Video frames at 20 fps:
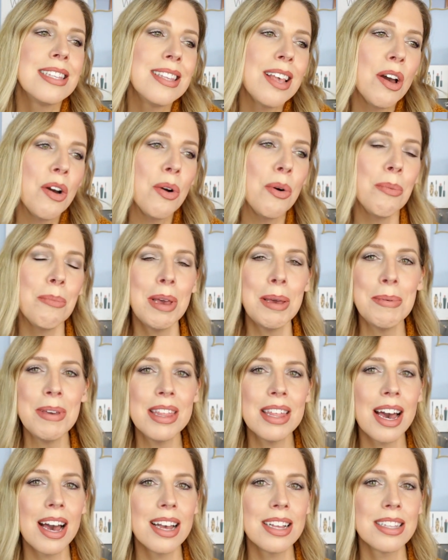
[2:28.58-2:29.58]
So
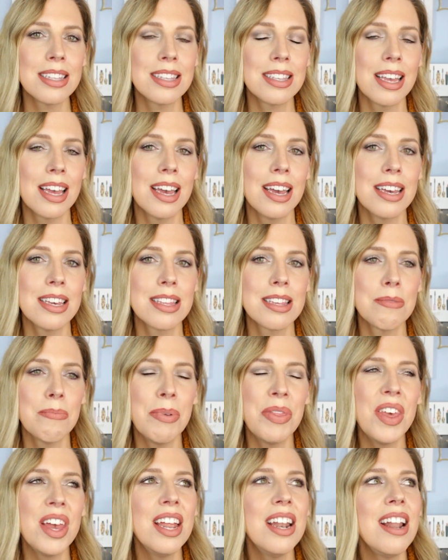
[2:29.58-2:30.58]
maybe that's it.
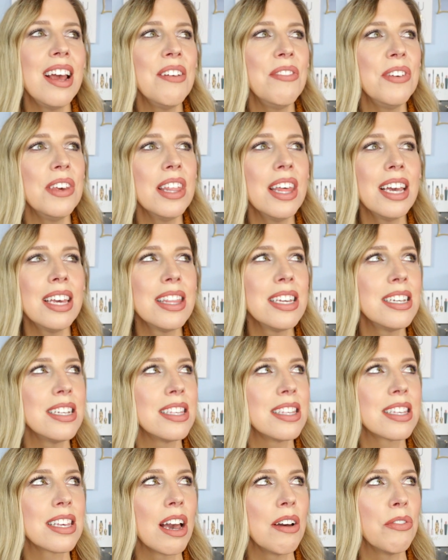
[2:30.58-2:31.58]
But then I feel like the
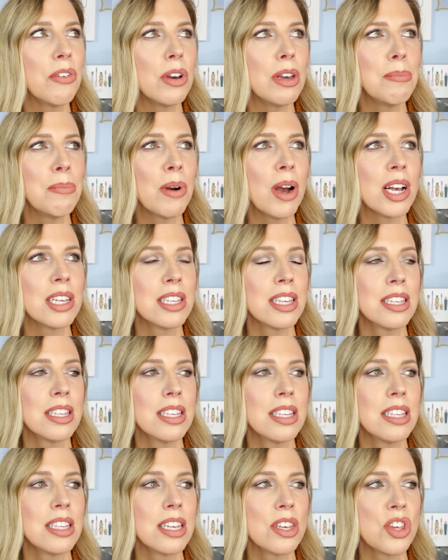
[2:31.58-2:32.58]
discovery
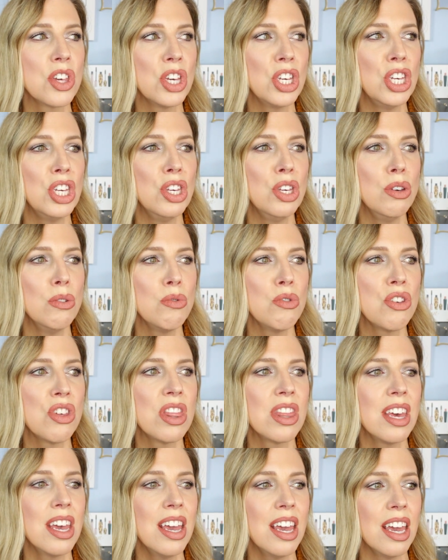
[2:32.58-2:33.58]
process is such a
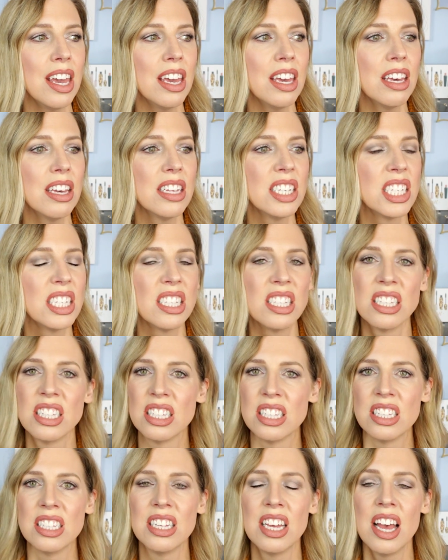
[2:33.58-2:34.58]
huge thing.
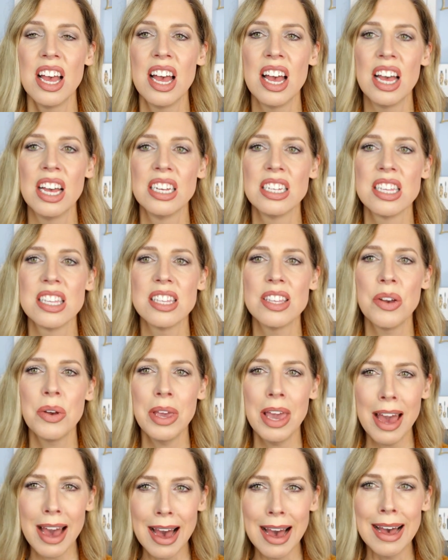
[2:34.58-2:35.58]
So
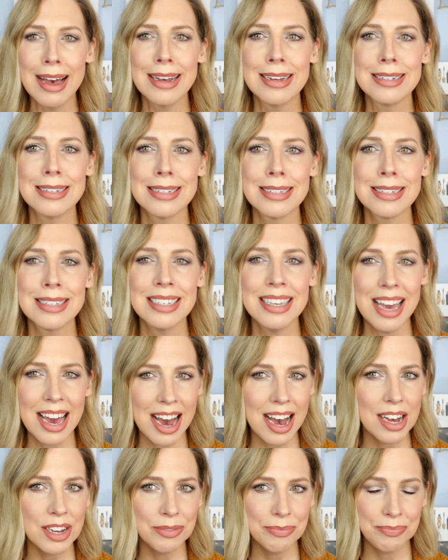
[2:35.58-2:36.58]
yeah,
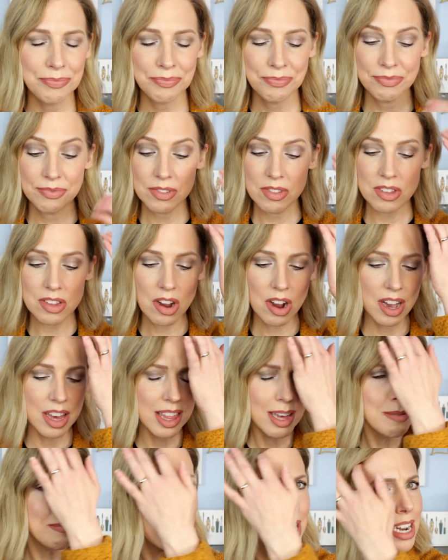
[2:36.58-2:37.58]
yeah.
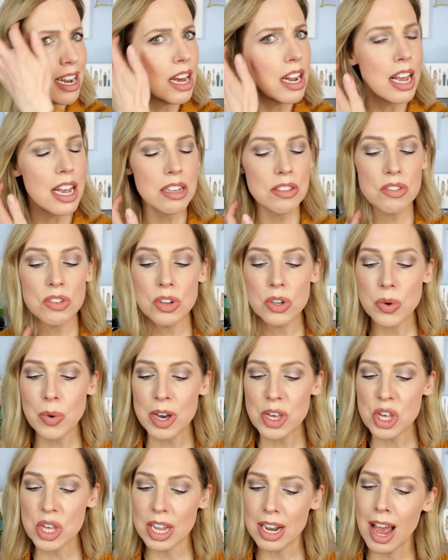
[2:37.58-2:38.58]
Sorry, that might not answer your
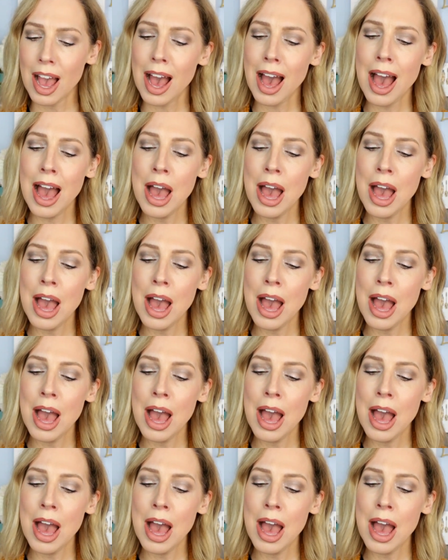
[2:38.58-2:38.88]
question.